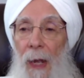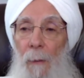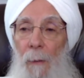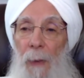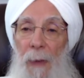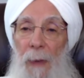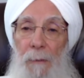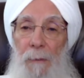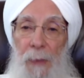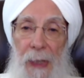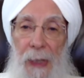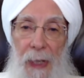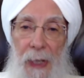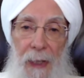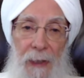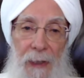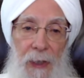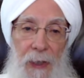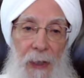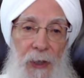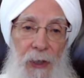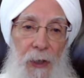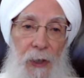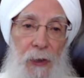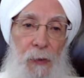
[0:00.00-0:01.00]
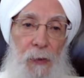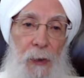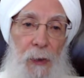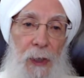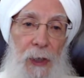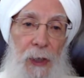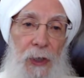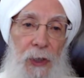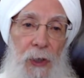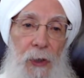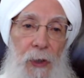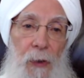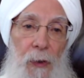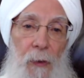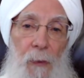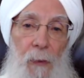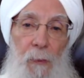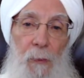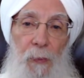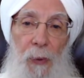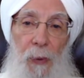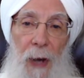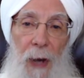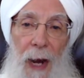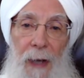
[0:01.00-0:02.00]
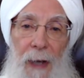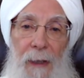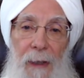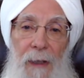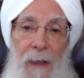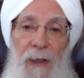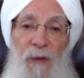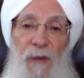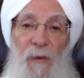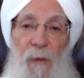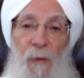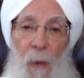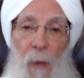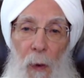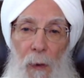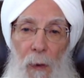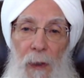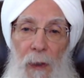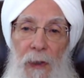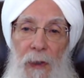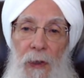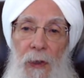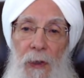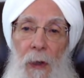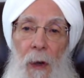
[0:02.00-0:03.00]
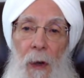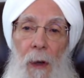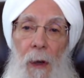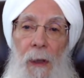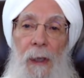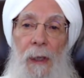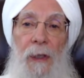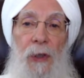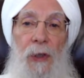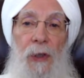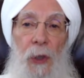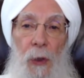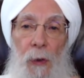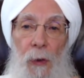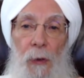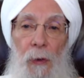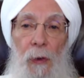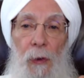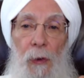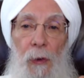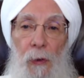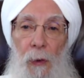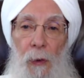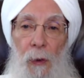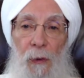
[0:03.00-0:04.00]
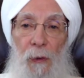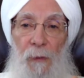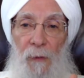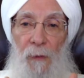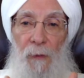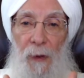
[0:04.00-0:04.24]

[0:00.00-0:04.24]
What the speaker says: But being such a traditional practice focused on internal growth,